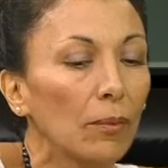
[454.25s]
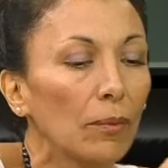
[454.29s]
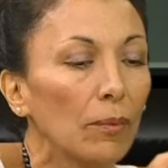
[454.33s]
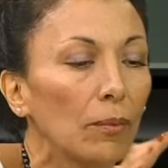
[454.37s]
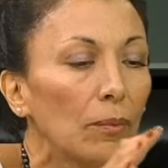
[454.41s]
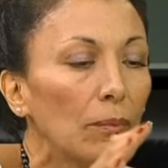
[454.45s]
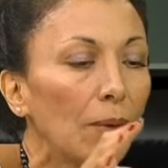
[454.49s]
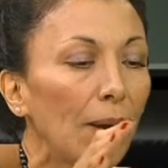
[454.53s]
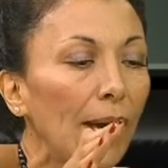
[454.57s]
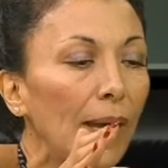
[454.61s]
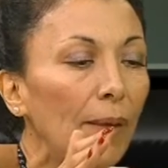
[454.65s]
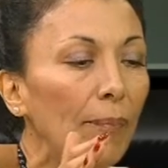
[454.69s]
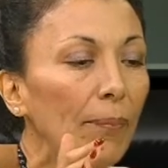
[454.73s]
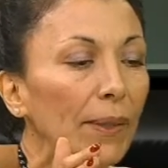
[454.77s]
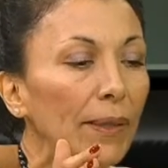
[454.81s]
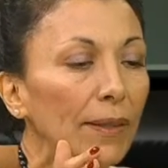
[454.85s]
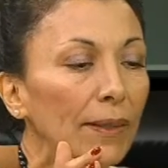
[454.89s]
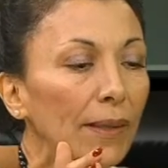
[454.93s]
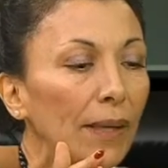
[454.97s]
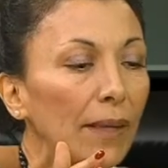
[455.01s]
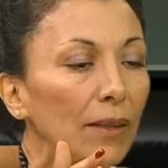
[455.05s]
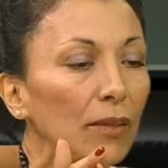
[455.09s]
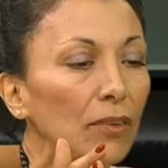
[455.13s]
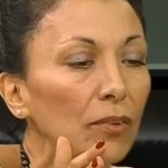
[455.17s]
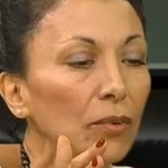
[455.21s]
what happened
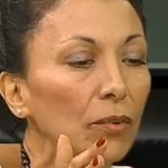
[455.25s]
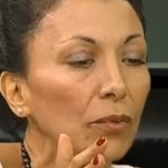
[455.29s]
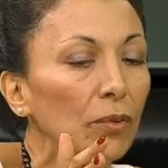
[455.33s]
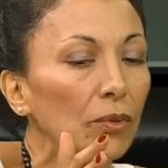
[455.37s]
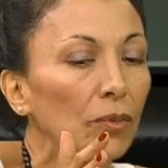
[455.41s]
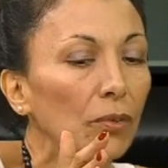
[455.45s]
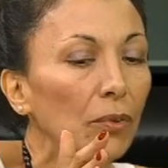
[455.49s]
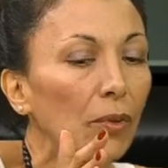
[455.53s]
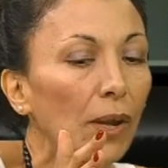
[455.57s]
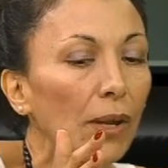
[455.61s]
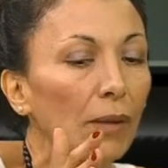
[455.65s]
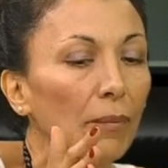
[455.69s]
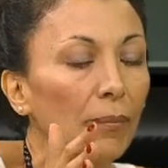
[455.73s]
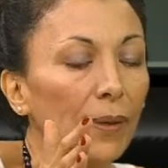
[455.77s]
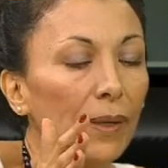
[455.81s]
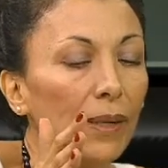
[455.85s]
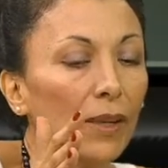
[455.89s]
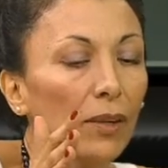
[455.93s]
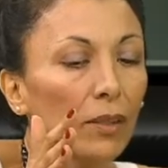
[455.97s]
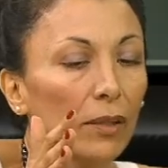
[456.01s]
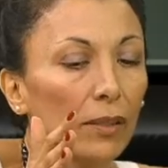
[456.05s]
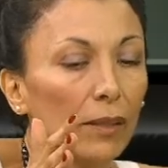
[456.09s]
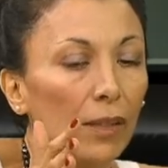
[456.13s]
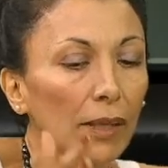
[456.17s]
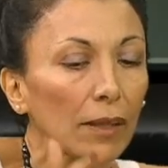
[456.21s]
there? You are very
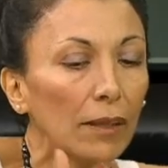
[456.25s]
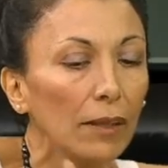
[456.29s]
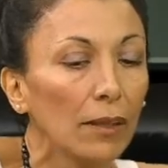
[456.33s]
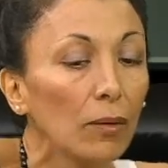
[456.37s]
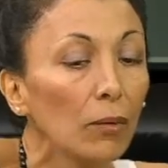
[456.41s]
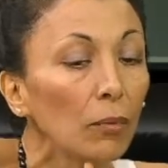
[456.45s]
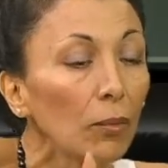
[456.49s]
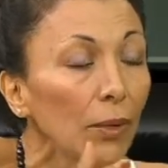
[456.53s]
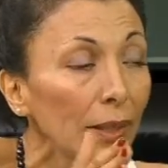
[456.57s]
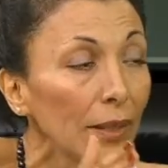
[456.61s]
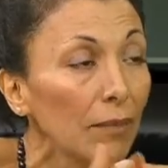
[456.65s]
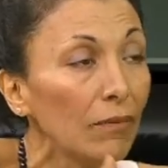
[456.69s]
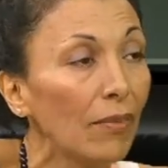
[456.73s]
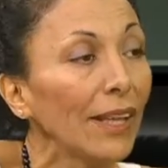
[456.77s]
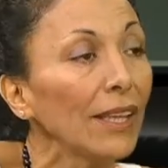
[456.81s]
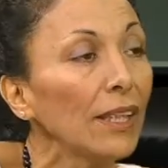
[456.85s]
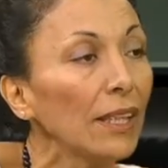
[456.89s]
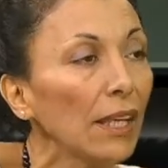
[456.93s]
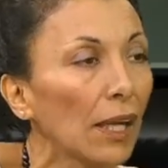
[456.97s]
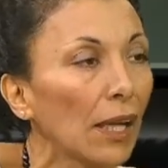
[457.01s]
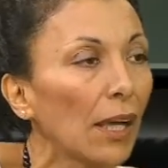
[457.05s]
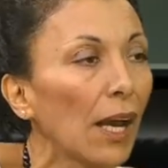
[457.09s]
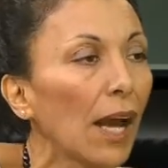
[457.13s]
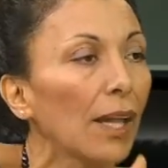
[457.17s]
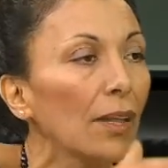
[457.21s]
connected with the
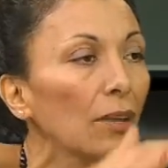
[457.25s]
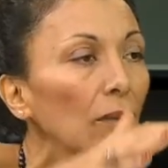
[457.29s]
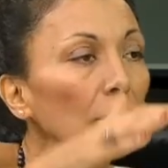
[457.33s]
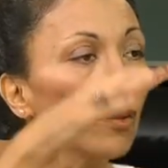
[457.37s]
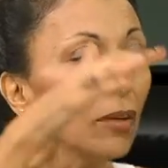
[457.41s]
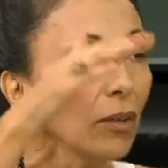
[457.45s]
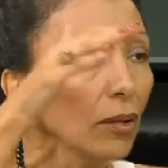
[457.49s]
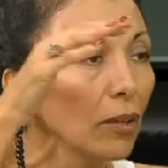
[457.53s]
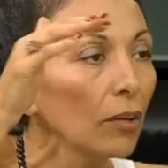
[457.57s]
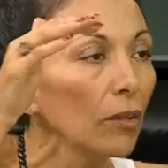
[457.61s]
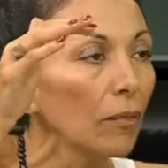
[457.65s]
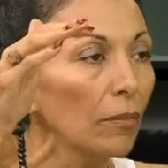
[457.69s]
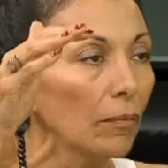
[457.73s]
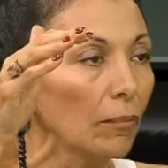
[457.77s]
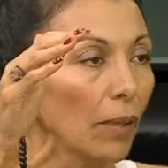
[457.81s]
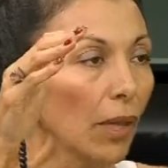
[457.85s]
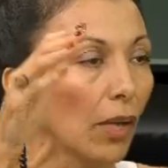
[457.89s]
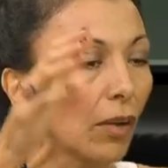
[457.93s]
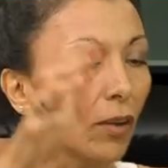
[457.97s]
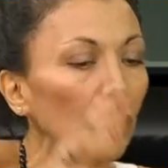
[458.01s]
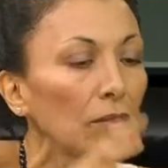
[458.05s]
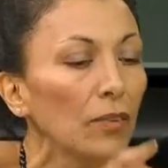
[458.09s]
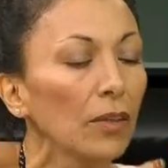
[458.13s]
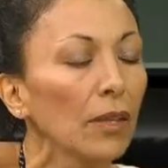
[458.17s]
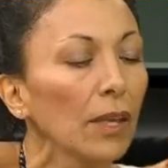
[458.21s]
Vaticano
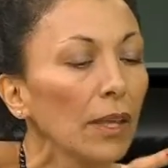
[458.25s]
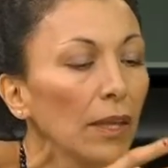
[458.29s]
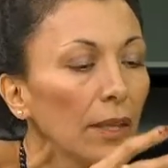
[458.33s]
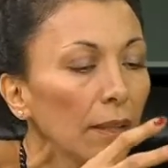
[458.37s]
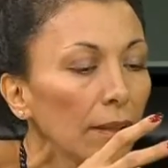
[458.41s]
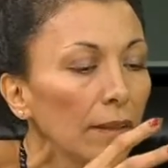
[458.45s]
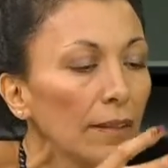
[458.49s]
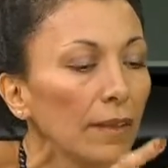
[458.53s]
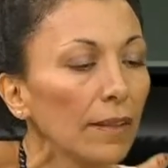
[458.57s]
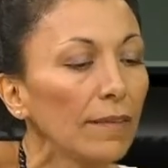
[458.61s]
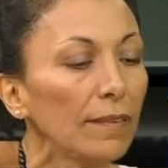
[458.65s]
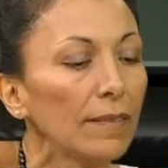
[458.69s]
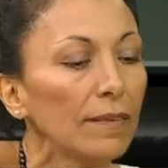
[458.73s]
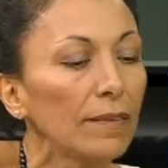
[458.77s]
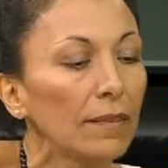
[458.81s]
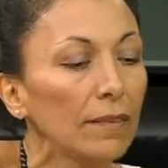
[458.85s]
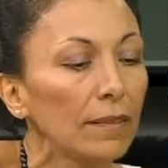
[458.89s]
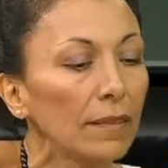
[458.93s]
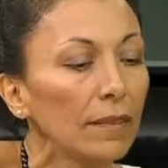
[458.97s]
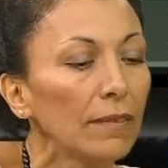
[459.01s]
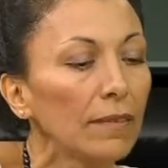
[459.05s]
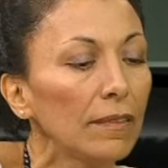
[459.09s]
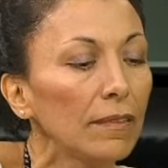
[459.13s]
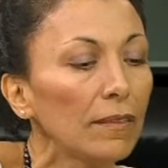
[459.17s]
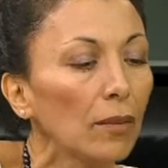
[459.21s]
because this
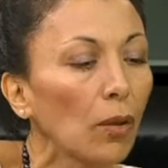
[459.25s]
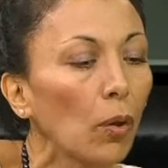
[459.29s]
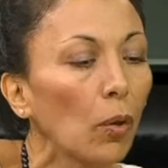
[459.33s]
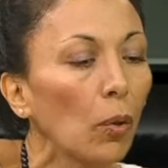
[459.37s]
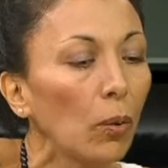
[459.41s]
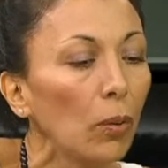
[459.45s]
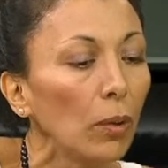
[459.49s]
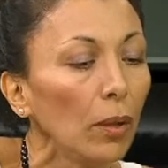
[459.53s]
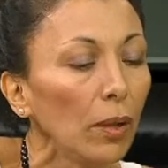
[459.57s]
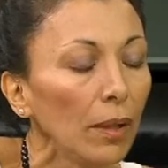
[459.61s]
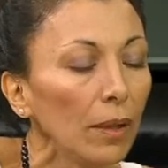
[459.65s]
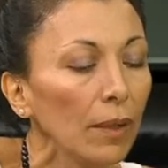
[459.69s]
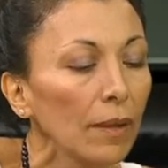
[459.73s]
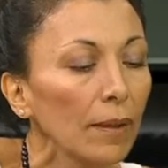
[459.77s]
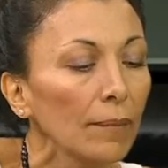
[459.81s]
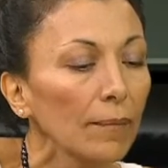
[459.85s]
school,